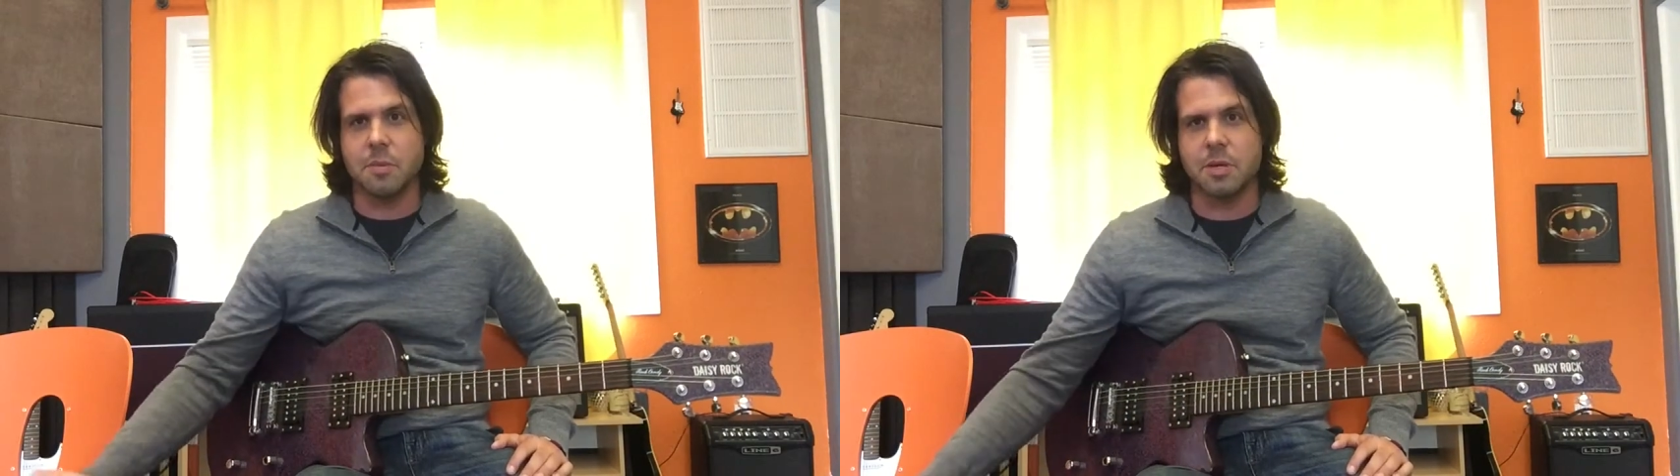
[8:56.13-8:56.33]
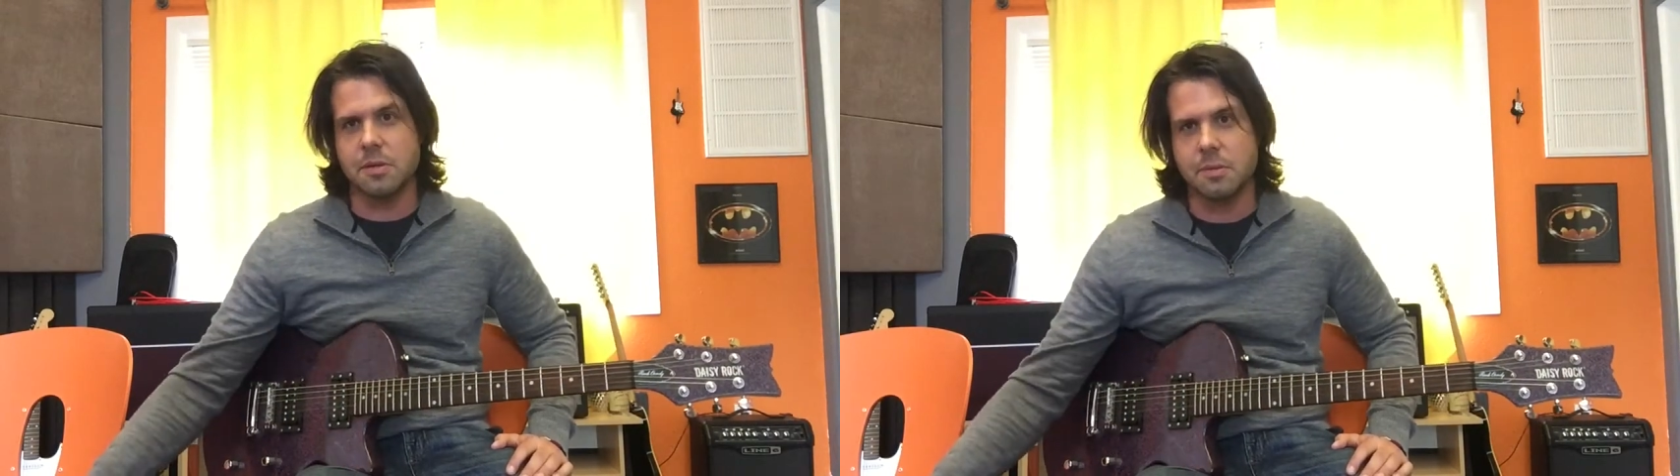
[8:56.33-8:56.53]

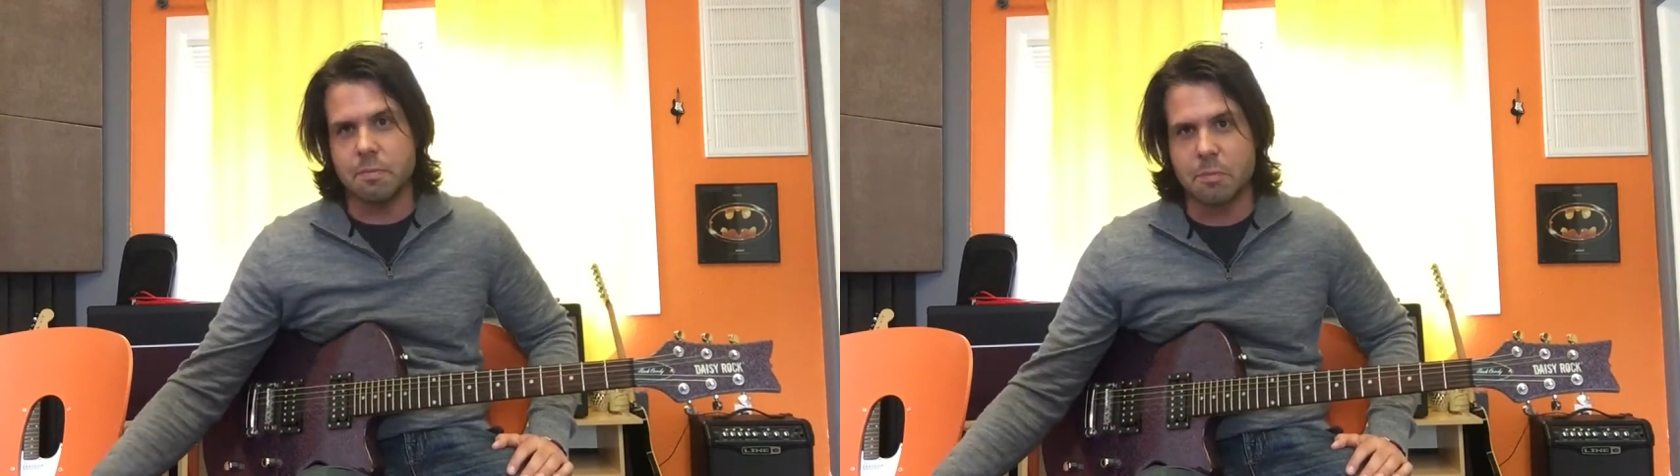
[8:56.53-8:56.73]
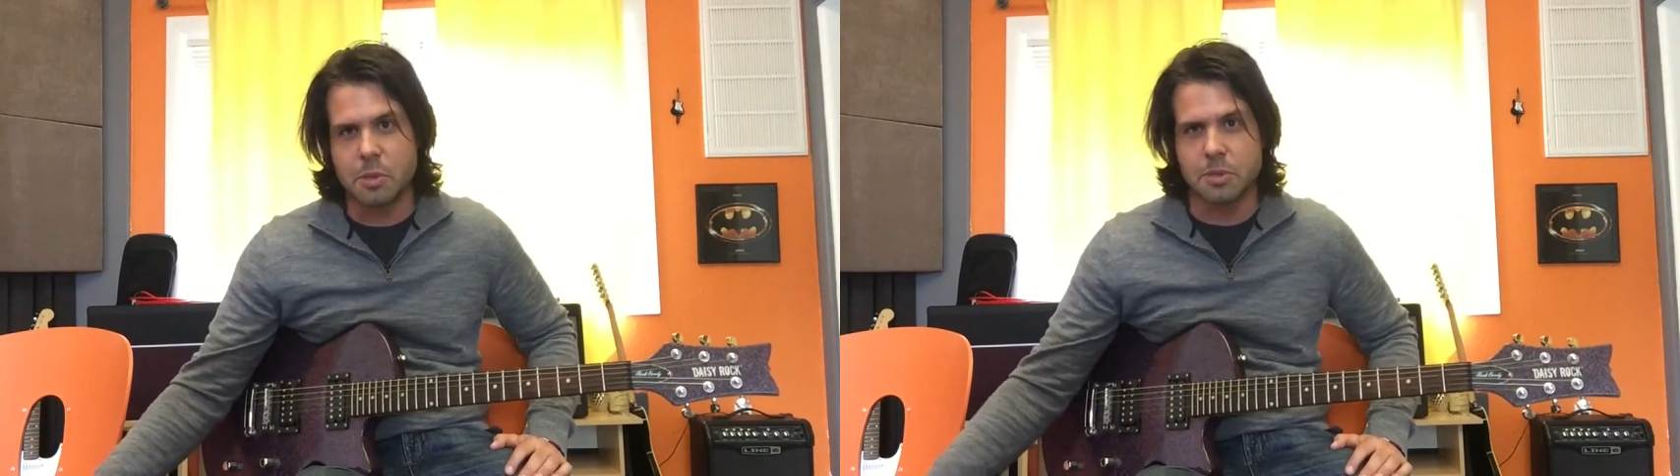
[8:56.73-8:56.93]
middle,
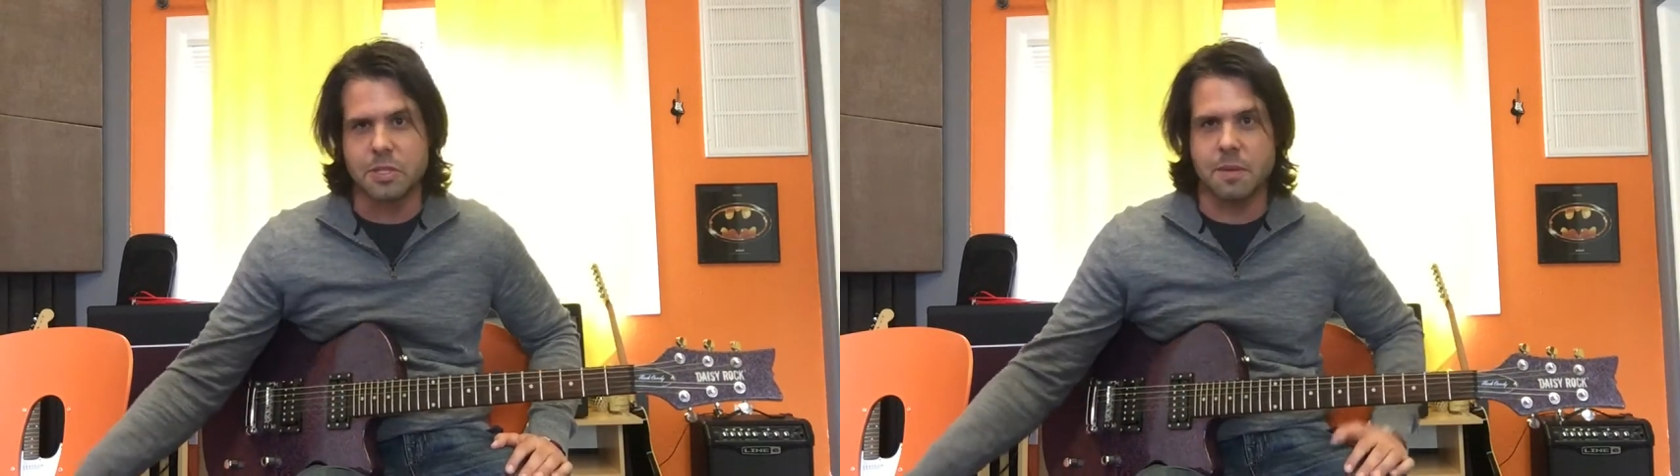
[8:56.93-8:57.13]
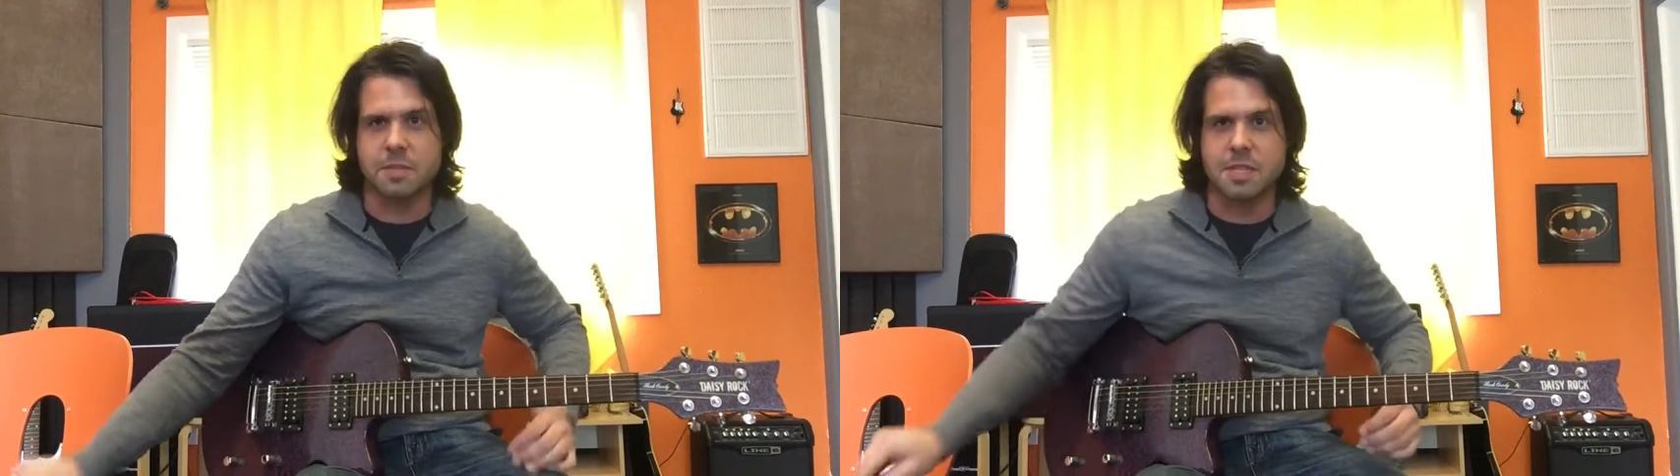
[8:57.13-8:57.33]
Pearl
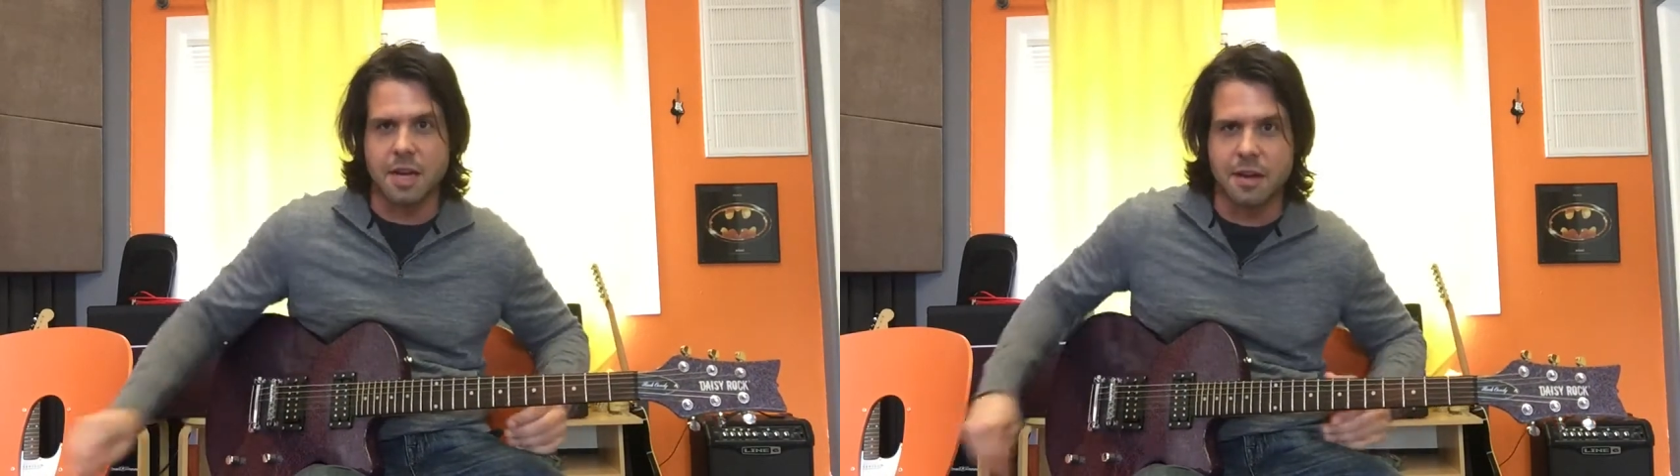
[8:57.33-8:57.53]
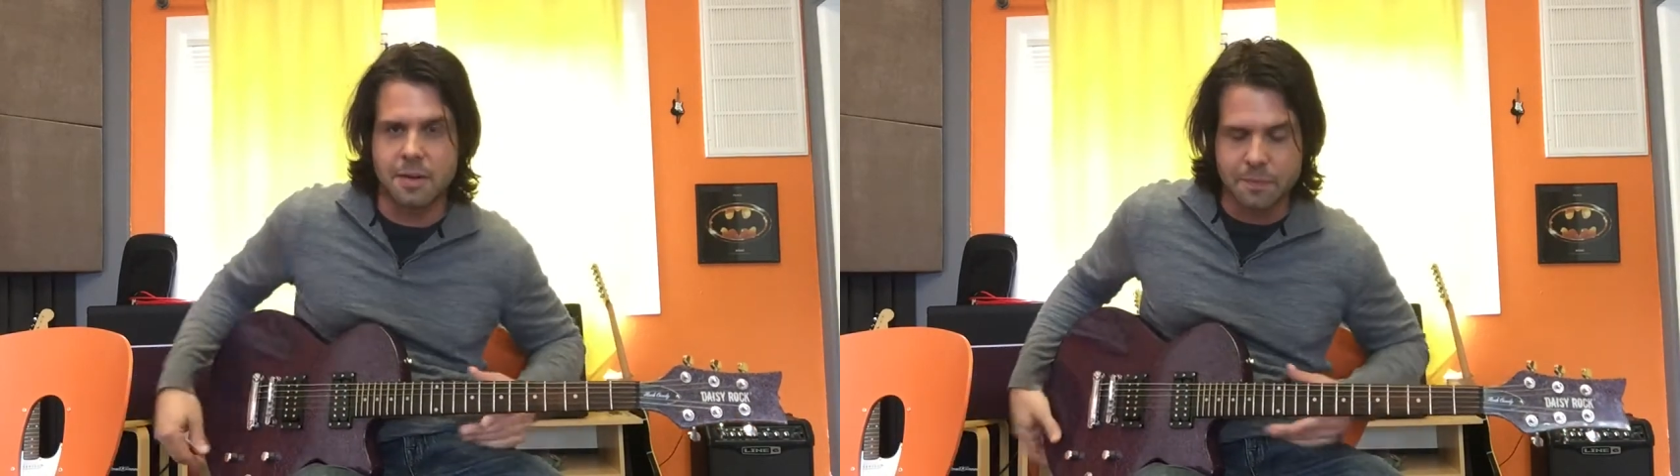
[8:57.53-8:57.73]
Jam
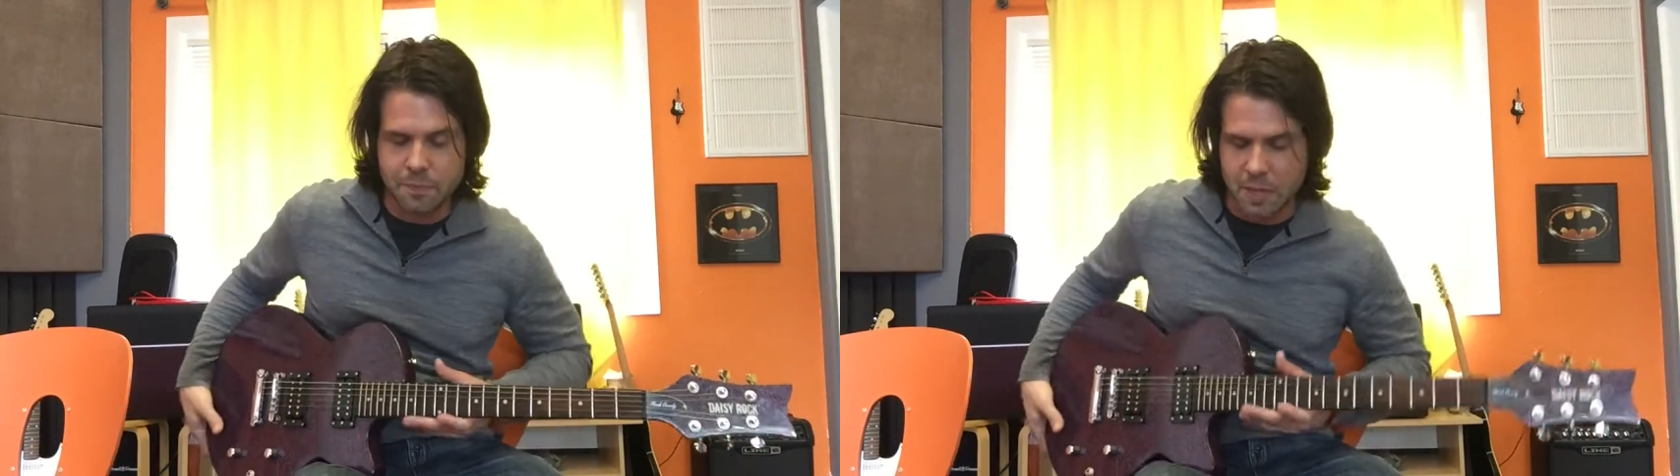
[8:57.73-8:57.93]
style.